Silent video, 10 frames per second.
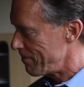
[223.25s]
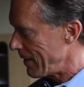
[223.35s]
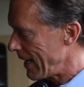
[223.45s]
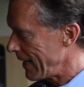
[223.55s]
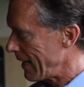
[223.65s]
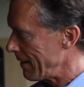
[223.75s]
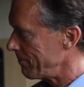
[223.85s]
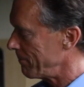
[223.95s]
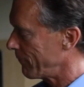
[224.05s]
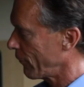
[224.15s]

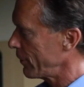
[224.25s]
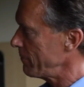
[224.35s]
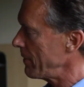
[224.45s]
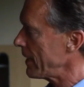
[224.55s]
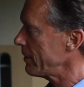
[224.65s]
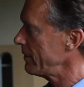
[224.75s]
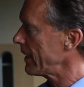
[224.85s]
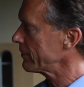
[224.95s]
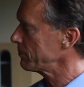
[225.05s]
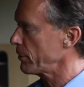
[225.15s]
But before you make your
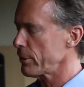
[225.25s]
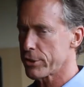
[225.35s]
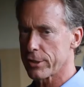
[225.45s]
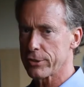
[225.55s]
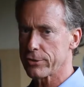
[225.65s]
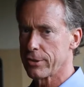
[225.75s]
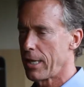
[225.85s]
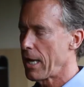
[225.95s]
next purchase,